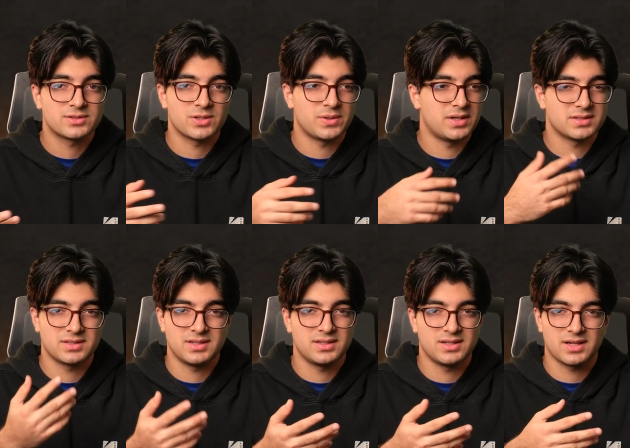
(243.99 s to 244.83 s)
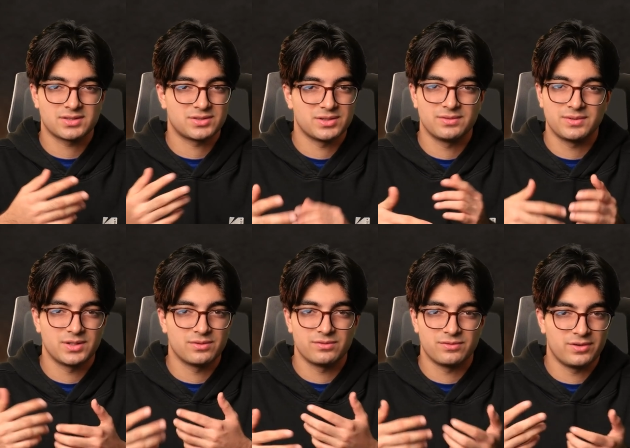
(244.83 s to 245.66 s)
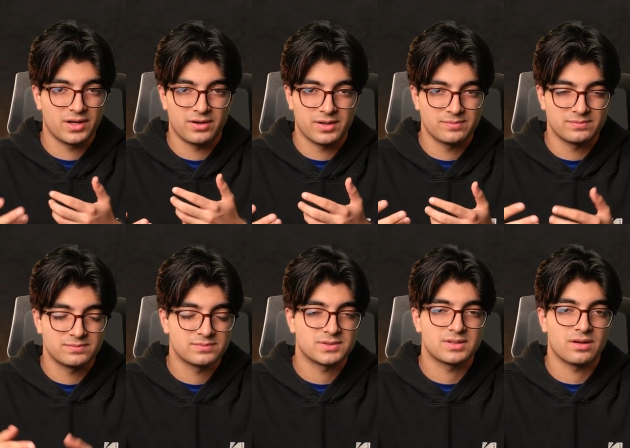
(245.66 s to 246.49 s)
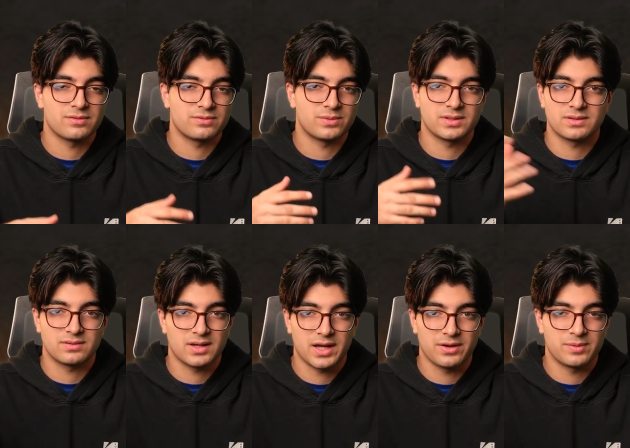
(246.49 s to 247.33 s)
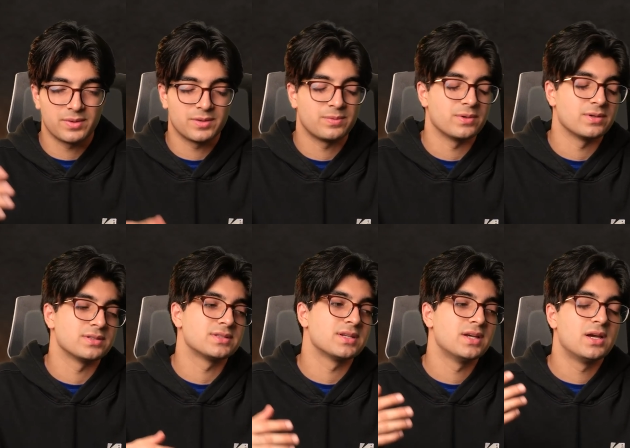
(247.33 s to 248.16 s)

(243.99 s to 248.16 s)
so he doesn't need the extra, you know, V R M stuff with higher-end motherboards.